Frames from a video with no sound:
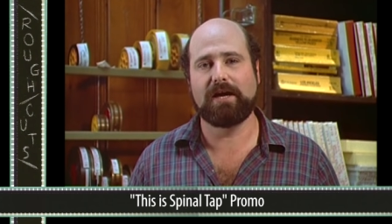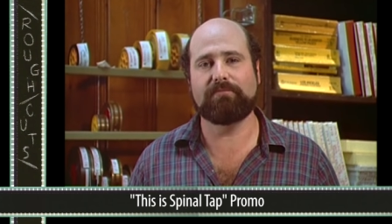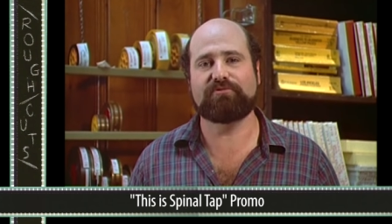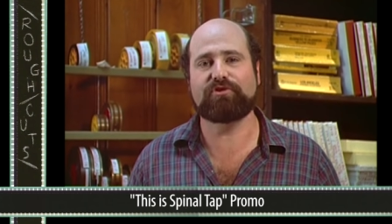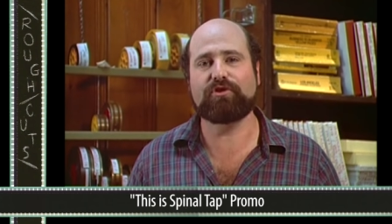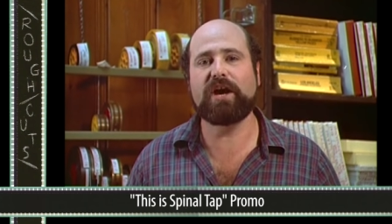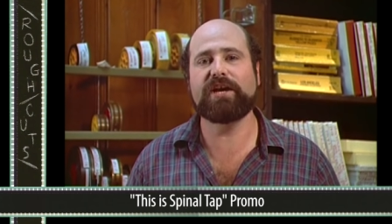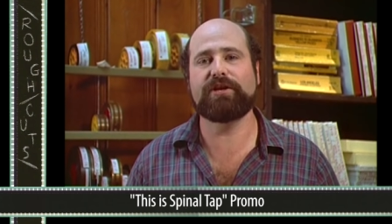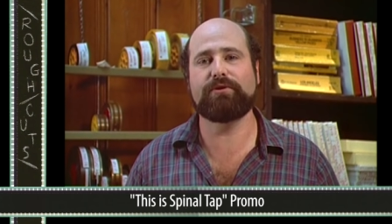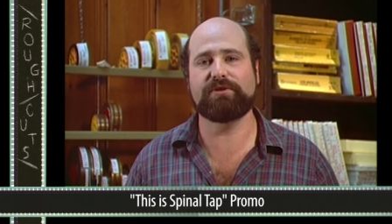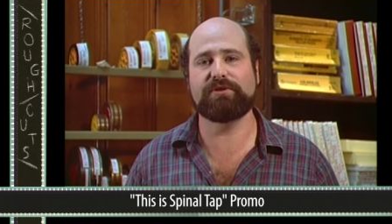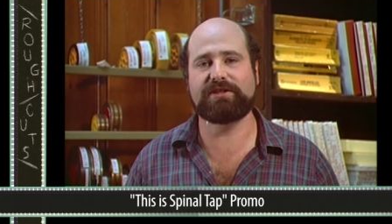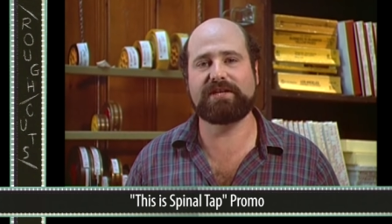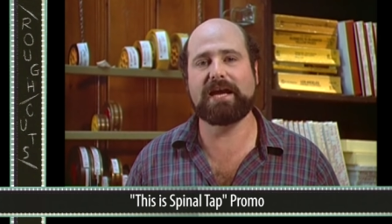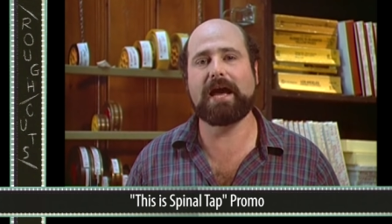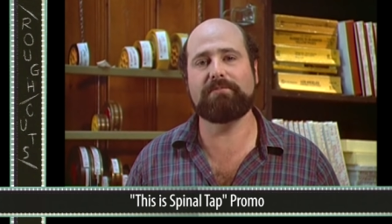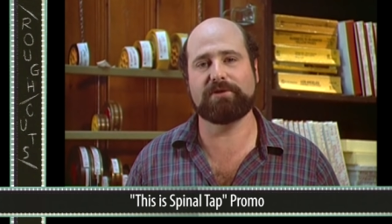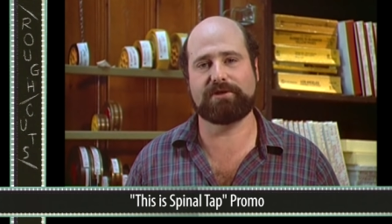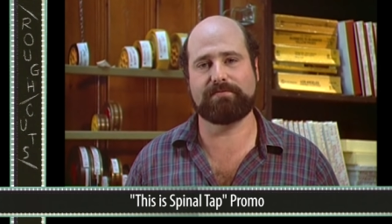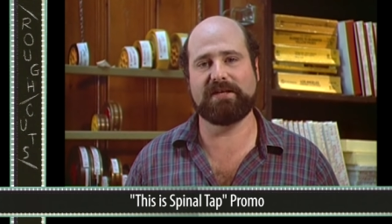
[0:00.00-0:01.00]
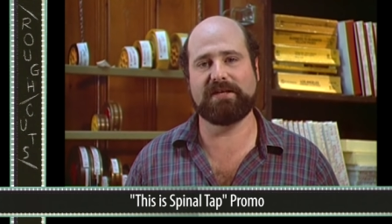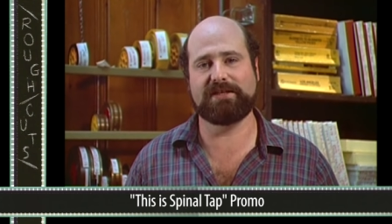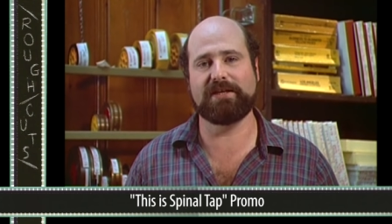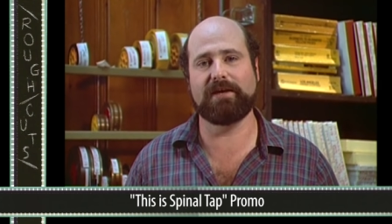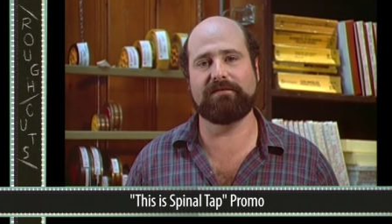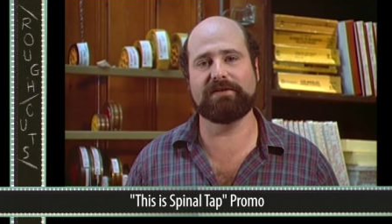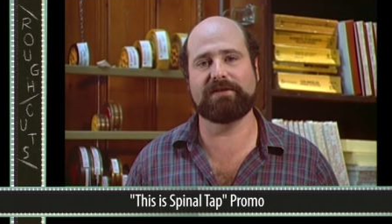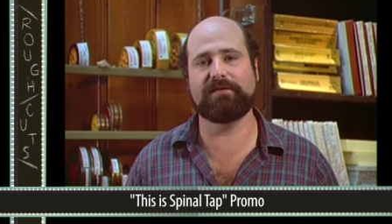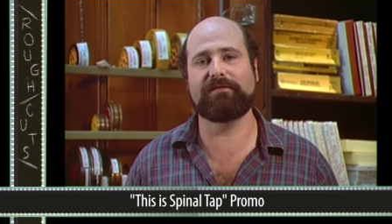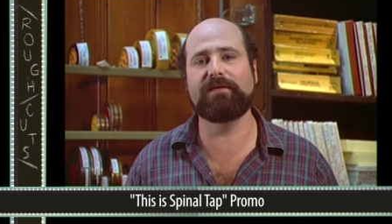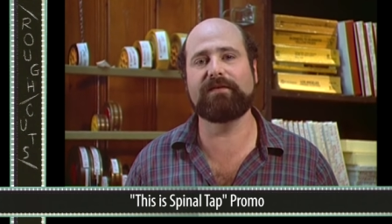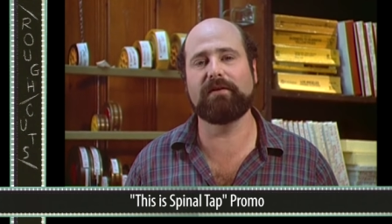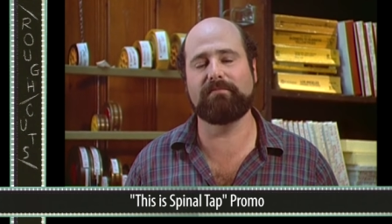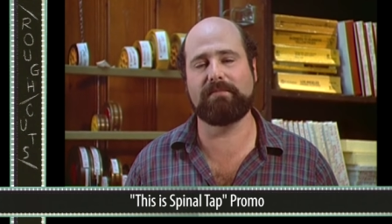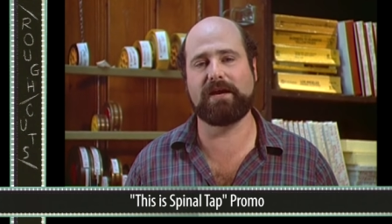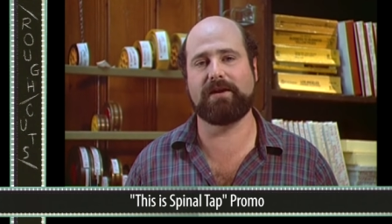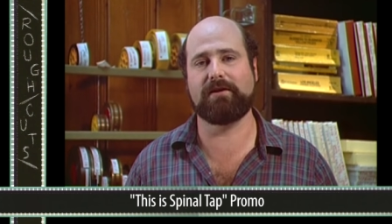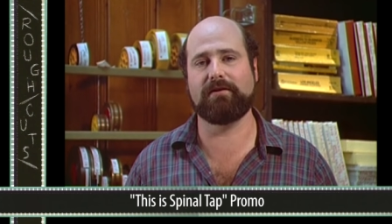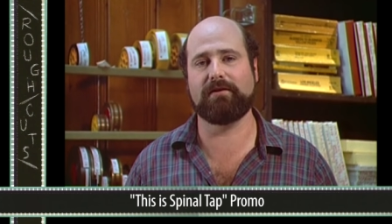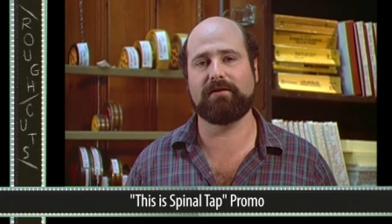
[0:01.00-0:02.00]
I'm trying to establish myself as a
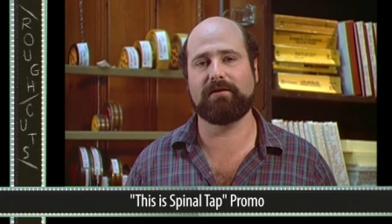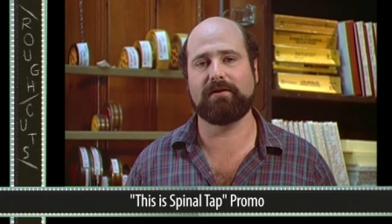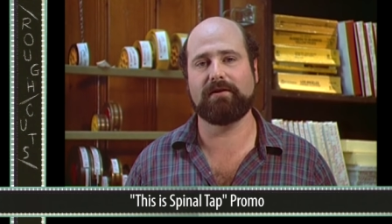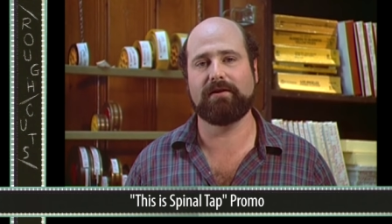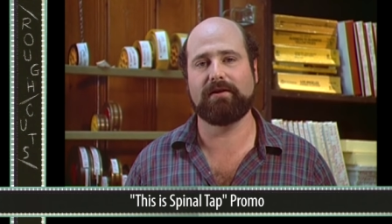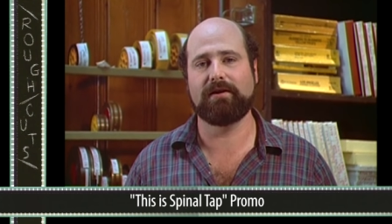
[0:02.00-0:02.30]
filmmaker.